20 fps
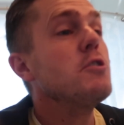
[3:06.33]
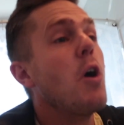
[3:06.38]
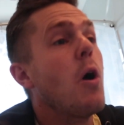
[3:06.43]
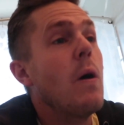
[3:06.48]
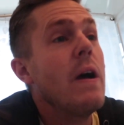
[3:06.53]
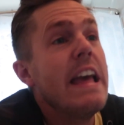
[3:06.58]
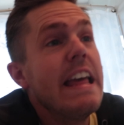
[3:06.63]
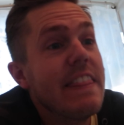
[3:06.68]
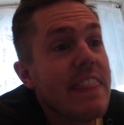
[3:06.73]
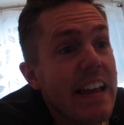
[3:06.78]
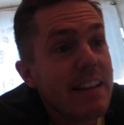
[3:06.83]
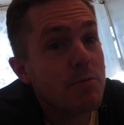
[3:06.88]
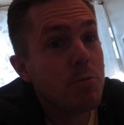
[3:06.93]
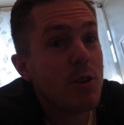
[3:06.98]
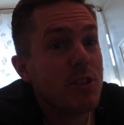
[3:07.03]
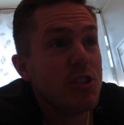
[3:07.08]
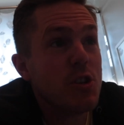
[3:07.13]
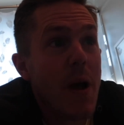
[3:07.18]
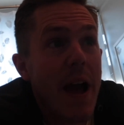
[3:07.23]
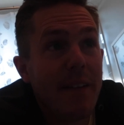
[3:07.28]
you know that's
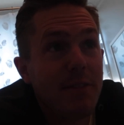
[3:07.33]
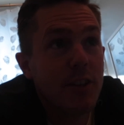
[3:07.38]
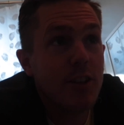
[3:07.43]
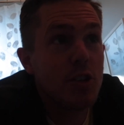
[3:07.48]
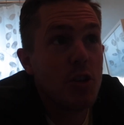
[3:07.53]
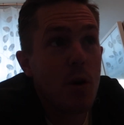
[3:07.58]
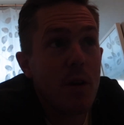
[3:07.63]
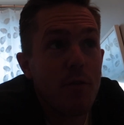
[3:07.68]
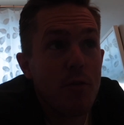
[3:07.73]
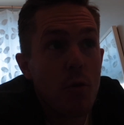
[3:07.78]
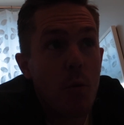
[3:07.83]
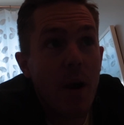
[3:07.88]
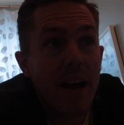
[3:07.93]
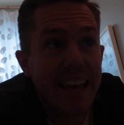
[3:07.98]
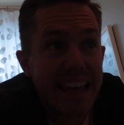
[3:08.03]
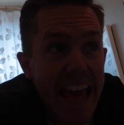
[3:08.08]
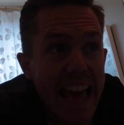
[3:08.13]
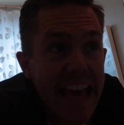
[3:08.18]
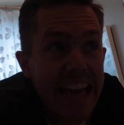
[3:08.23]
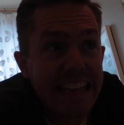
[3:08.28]
what you have to do if you
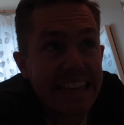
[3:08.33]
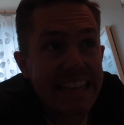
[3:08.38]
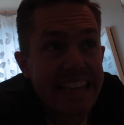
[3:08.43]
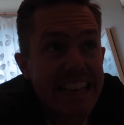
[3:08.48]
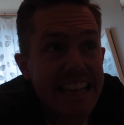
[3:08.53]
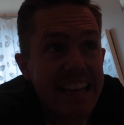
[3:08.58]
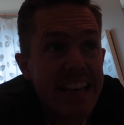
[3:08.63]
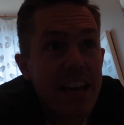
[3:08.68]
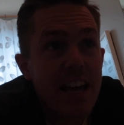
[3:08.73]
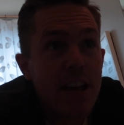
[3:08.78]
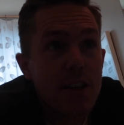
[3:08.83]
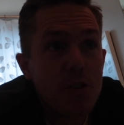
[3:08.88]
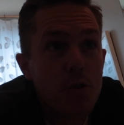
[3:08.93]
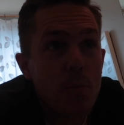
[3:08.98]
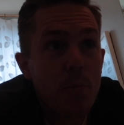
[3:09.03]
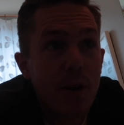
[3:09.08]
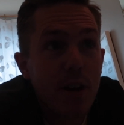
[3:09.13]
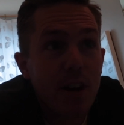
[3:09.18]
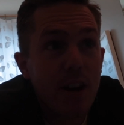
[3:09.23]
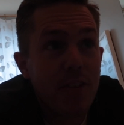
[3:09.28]
want candy? Is
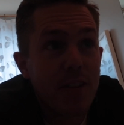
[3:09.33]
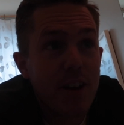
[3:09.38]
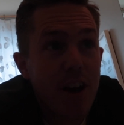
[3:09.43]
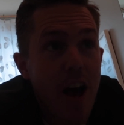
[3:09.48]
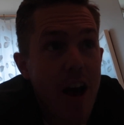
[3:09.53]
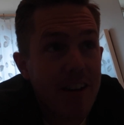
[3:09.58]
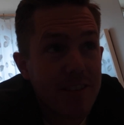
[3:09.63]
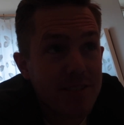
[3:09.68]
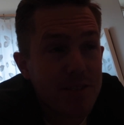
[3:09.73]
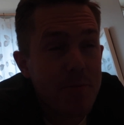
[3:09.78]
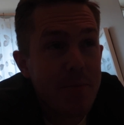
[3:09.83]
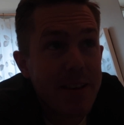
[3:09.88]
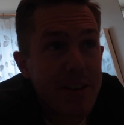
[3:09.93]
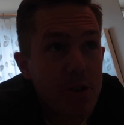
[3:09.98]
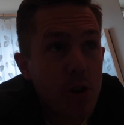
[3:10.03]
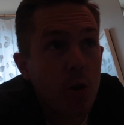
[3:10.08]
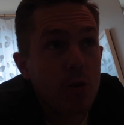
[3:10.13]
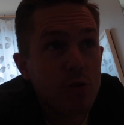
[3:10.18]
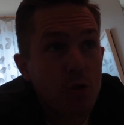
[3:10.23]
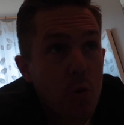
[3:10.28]
you put on the costume and
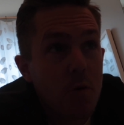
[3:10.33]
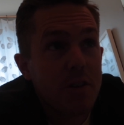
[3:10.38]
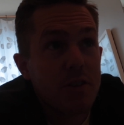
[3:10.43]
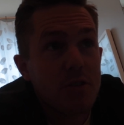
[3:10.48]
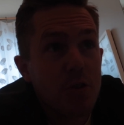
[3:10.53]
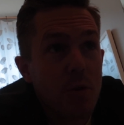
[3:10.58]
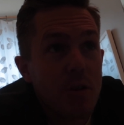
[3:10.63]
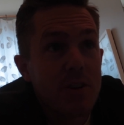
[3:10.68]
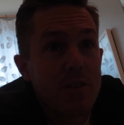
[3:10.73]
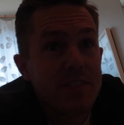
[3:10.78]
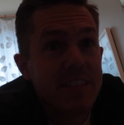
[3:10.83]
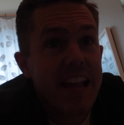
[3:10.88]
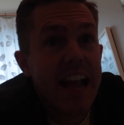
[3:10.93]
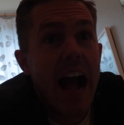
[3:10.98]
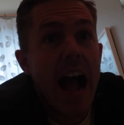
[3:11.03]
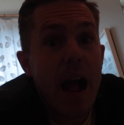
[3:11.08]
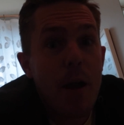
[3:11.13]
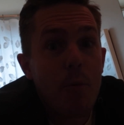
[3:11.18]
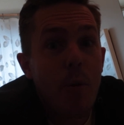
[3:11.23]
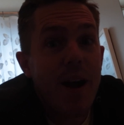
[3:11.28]
you go door to door and you
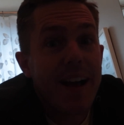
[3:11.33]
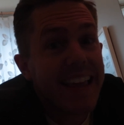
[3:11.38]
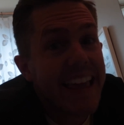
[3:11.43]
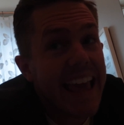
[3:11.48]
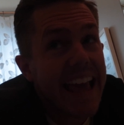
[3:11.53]
say, "I want